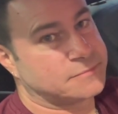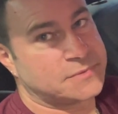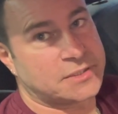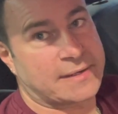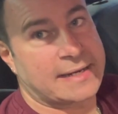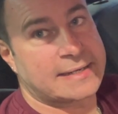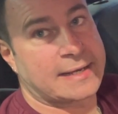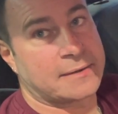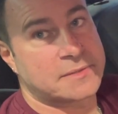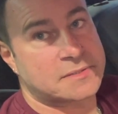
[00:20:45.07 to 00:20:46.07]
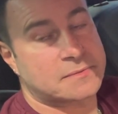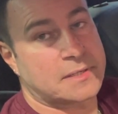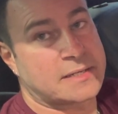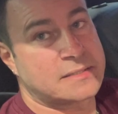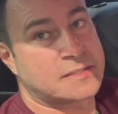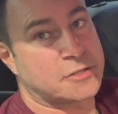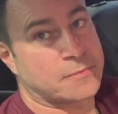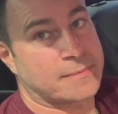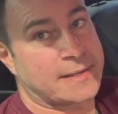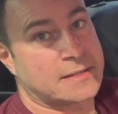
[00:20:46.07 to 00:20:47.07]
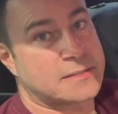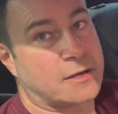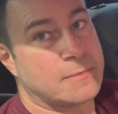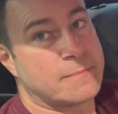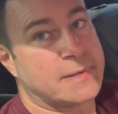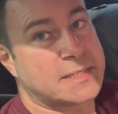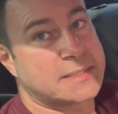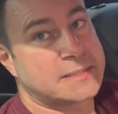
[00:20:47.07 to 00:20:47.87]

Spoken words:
you're at now is a considerable amount of time and money.